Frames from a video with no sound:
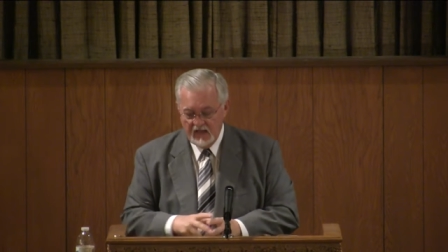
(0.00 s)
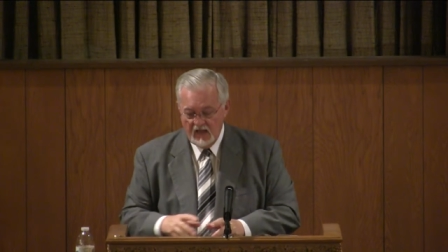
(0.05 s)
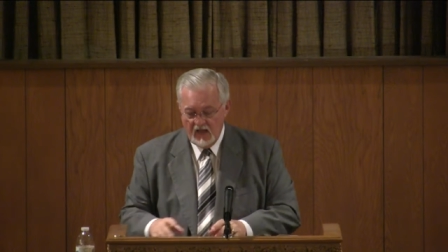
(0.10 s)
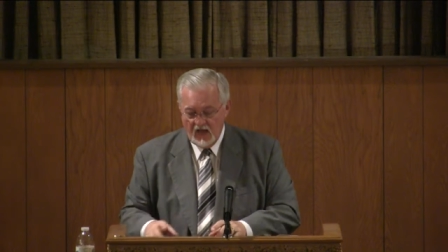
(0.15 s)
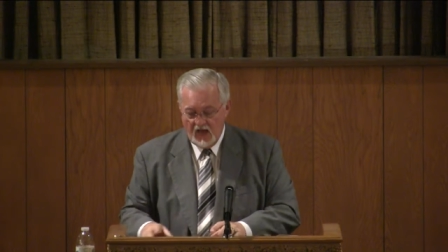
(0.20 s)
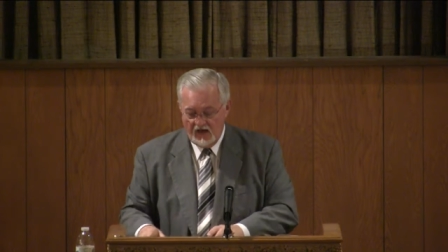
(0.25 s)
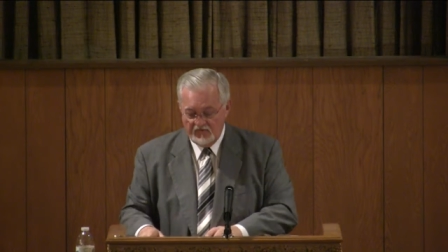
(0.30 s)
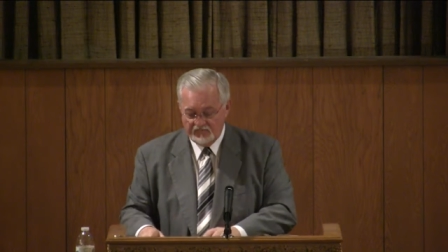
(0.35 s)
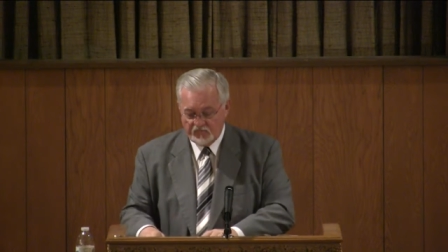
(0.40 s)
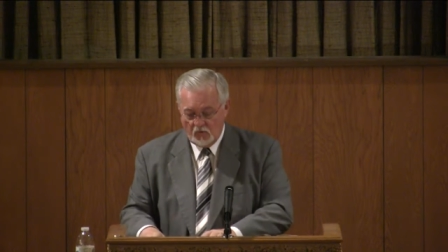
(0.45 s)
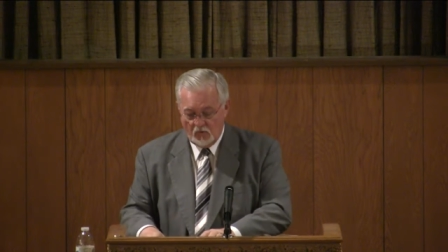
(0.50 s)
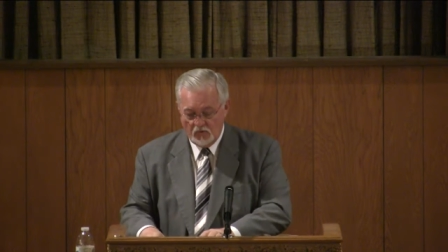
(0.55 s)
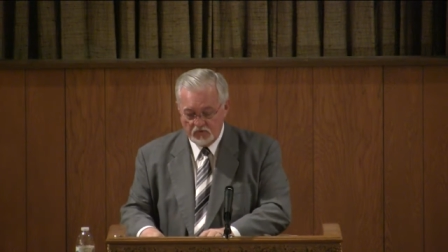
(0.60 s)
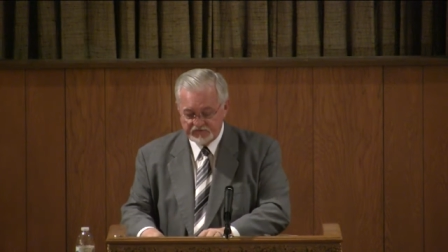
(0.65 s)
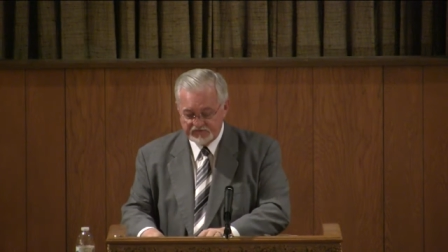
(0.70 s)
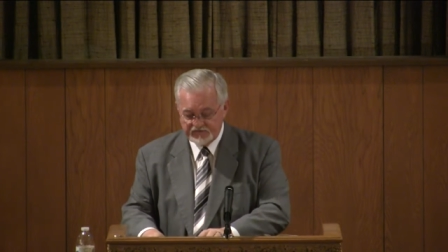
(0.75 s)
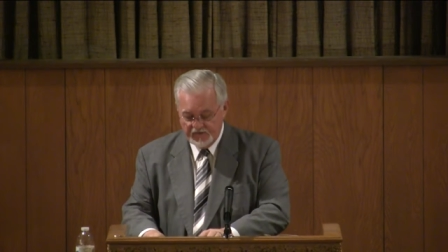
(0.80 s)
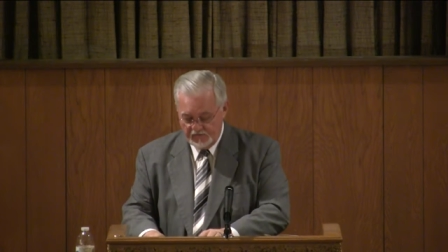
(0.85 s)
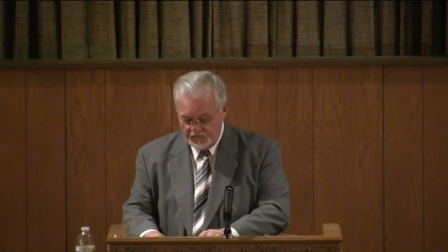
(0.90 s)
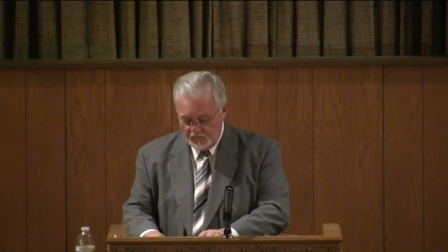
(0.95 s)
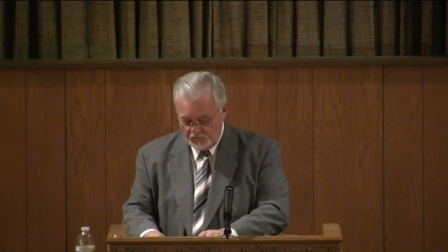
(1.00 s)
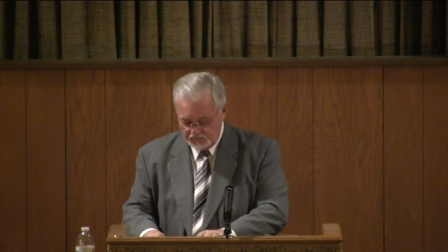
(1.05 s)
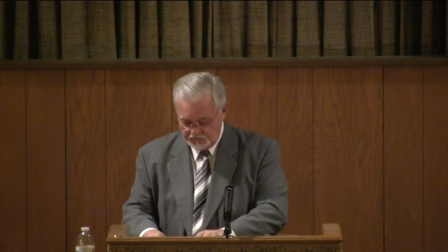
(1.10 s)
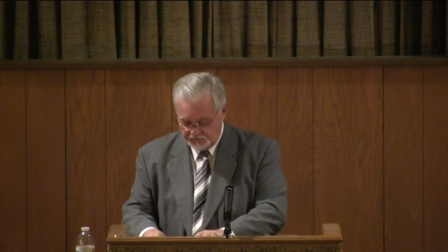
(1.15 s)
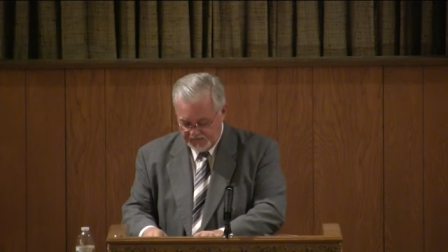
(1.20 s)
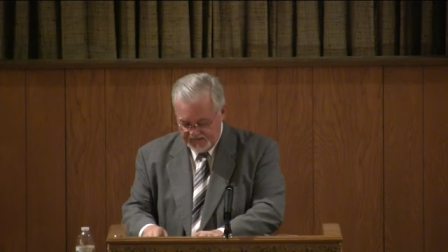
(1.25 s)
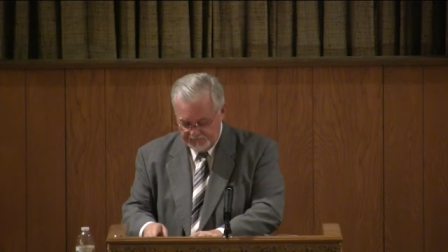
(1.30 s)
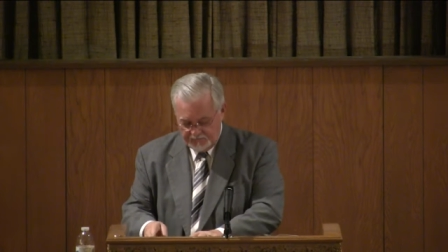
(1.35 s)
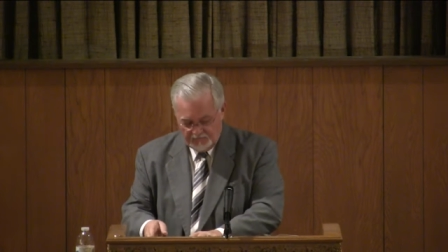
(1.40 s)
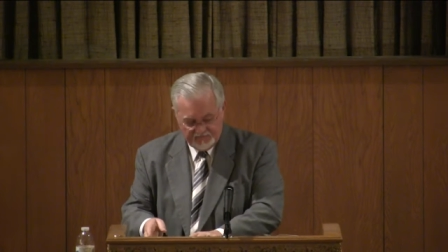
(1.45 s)
Of course, there are those
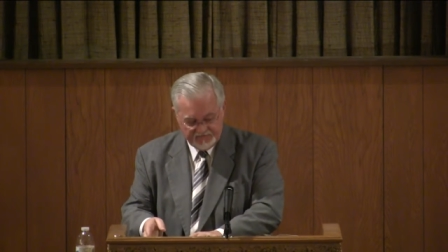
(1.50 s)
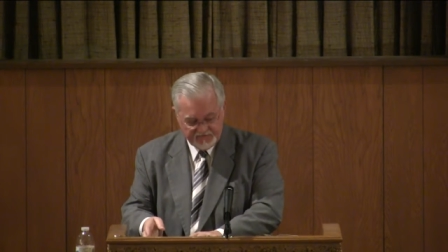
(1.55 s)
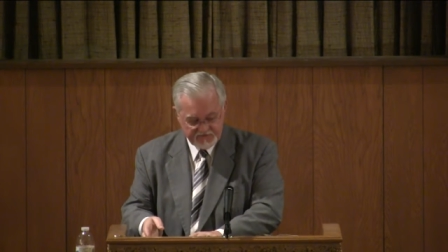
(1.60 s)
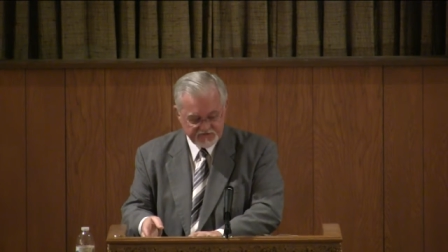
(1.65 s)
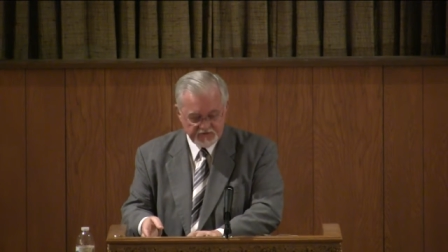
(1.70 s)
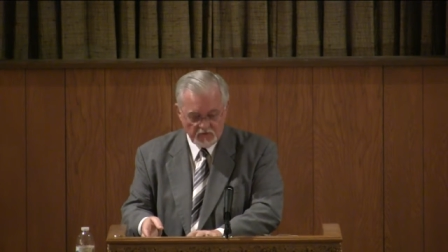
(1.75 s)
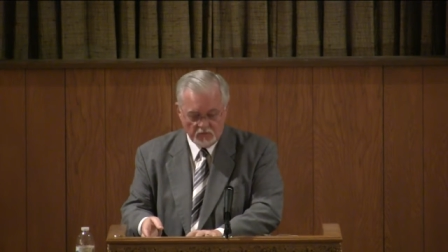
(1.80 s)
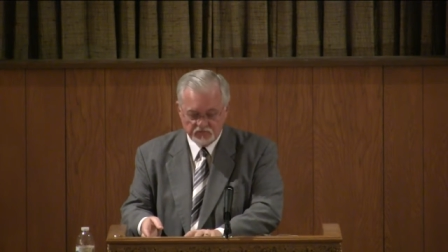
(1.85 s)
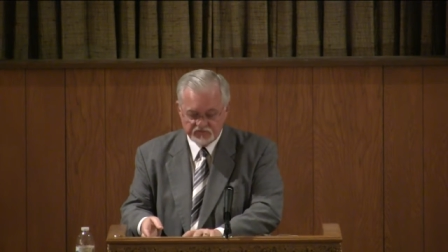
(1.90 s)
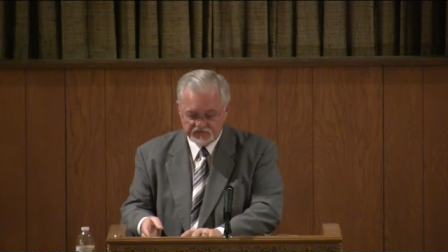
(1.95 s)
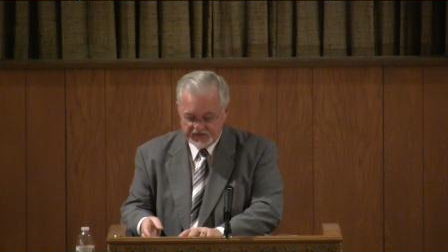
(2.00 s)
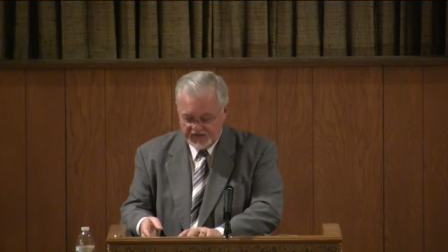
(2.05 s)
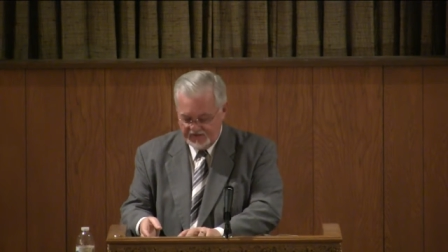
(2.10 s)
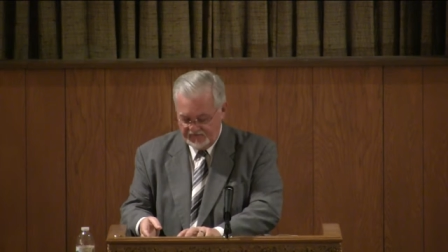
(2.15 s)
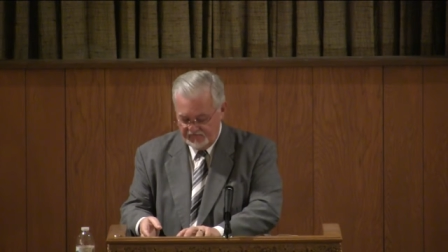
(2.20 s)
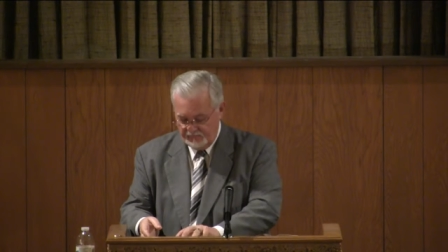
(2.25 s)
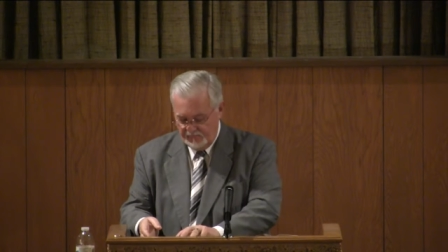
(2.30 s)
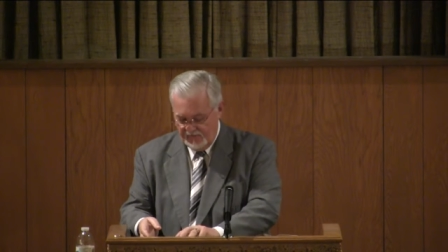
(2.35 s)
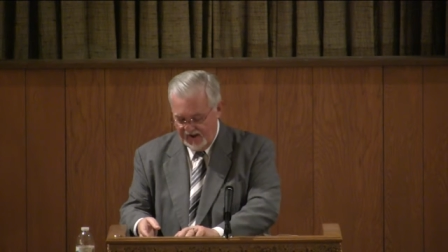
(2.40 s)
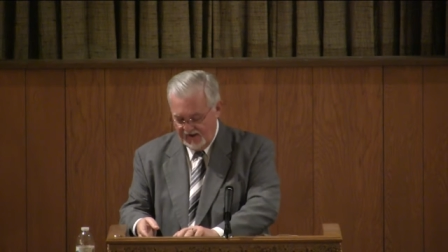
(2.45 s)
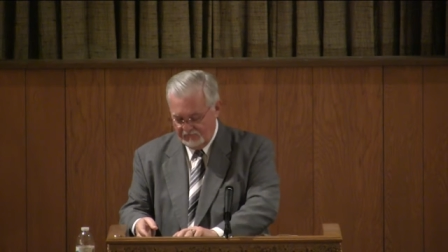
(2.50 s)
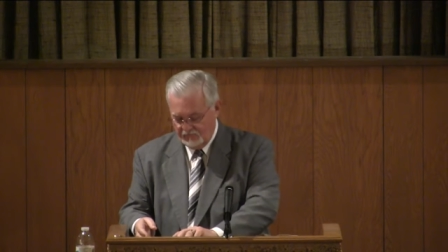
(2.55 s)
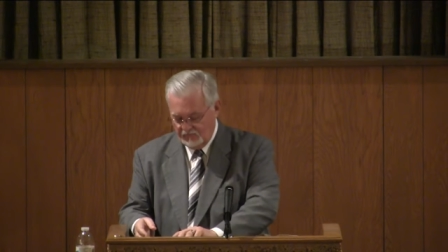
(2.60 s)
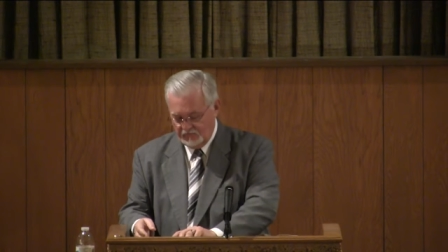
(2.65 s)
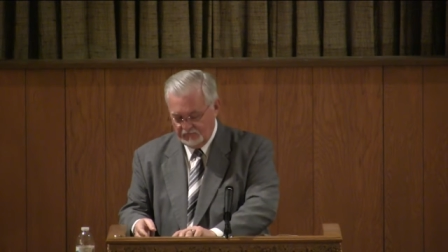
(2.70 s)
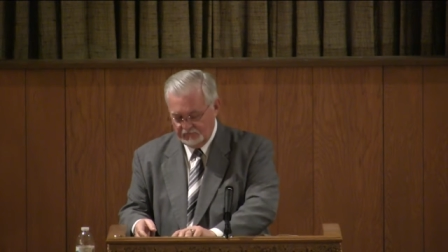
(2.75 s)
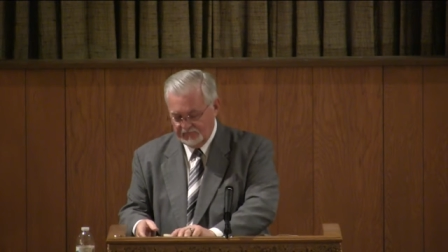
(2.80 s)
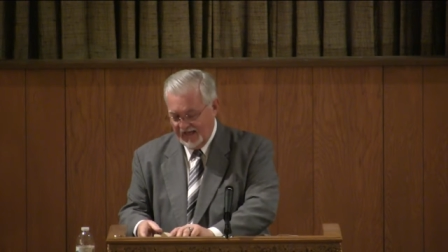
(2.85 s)
people that just don't study the Bible.